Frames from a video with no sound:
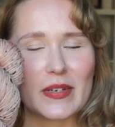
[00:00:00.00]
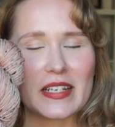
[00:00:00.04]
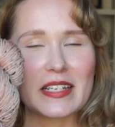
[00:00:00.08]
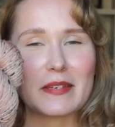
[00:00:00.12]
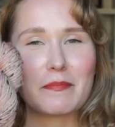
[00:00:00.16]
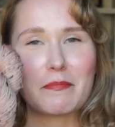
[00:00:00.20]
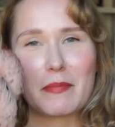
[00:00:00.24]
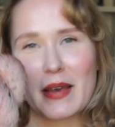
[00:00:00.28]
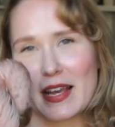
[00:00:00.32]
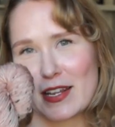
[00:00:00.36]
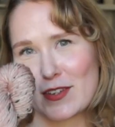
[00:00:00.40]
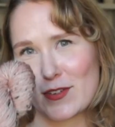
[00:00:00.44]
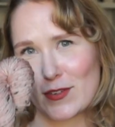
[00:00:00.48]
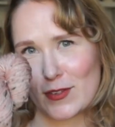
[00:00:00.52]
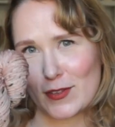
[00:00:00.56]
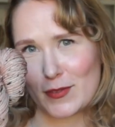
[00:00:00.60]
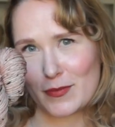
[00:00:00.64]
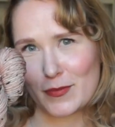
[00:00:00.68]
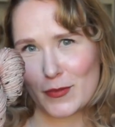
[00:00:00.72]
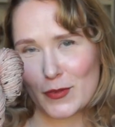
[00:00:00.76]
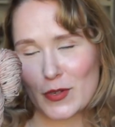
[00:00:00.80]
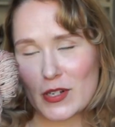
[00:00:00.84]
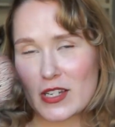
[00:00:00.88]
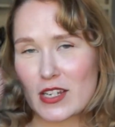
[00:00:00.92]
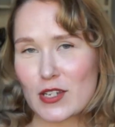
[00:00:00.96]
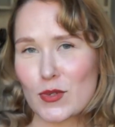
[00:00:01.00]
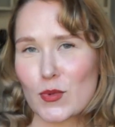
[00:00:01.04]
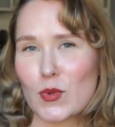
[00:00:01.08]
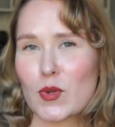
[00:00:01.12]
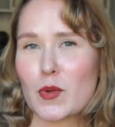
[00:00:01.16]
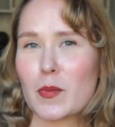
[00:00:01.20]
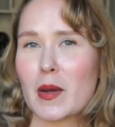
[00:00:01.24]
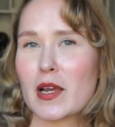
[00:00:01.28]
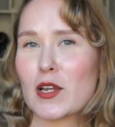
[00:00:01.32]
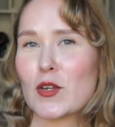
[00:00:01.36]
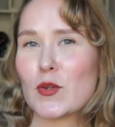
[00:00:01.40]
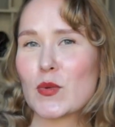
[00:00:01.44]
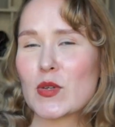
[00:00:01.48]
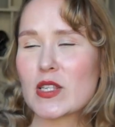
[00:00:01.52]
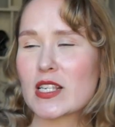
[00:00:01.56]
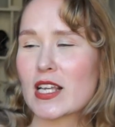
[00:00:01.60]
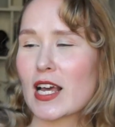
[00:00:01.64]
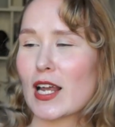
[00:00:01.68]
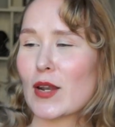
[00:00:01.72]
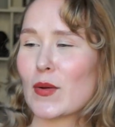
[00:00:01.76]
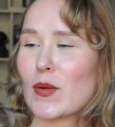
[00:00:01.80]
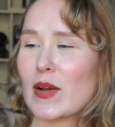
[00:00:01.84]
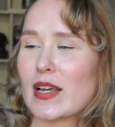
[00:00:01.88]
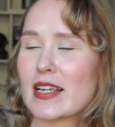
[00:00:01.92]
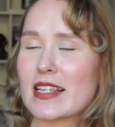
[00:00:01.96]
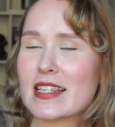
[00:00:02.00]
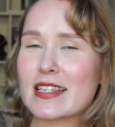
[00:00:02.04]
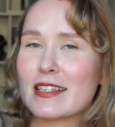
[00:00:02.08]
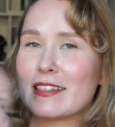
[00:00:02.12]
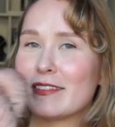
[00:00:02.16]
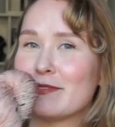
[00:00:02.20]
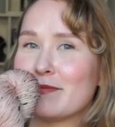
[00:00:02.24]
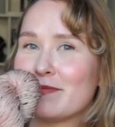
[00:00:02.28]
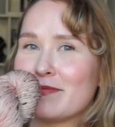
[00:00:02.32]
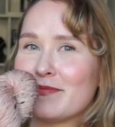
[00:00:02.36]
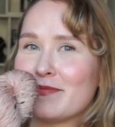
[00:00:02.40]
Tweed Petal, which is one of my newest colorways.